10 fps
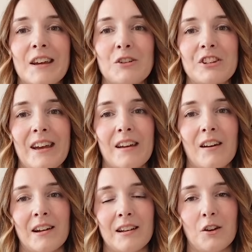Skillshare are
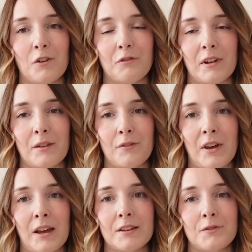kindly offering the
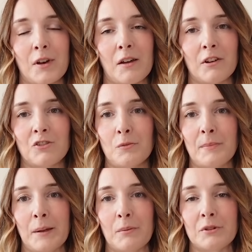first 500
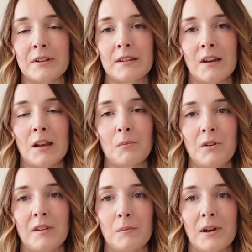people to sign up
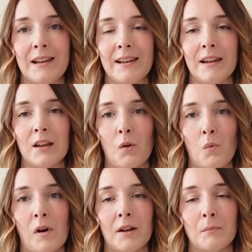using my link,
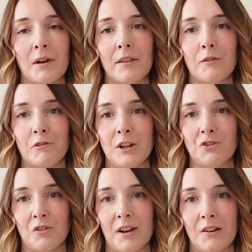1 month free
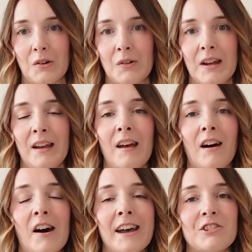trial.
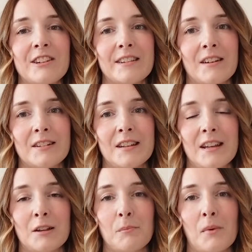I actually
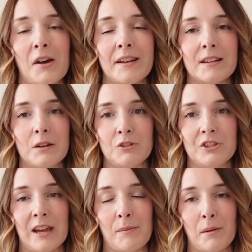started my
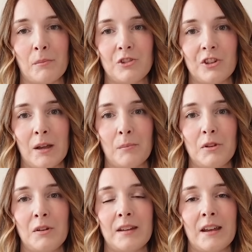Skillshare membership
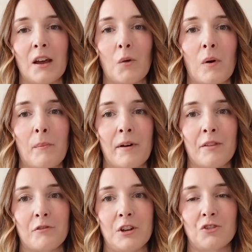using a 1 month
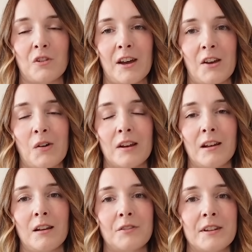free trial and I
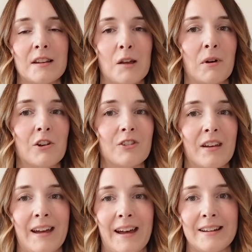loved it so much that
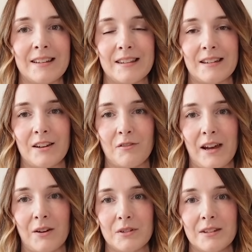I had to stick
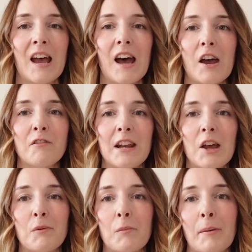around. I really
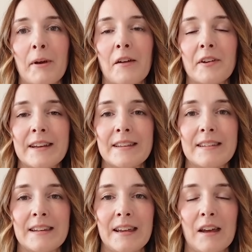hope you'll pop over and
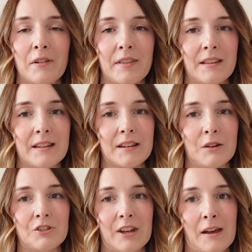see everything that
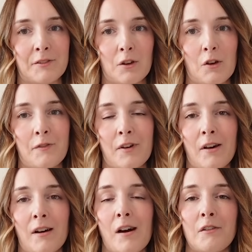Skillshare have to offer
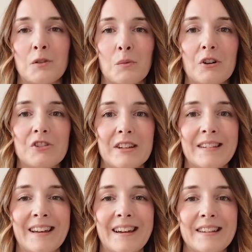after
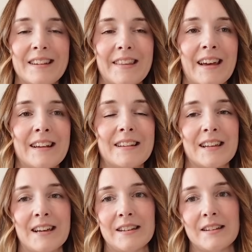watching this. Thanks
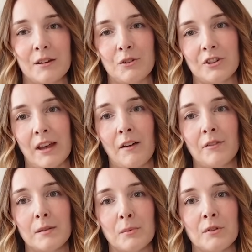again to Skillshare for
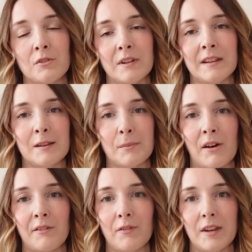sponsoring this part of the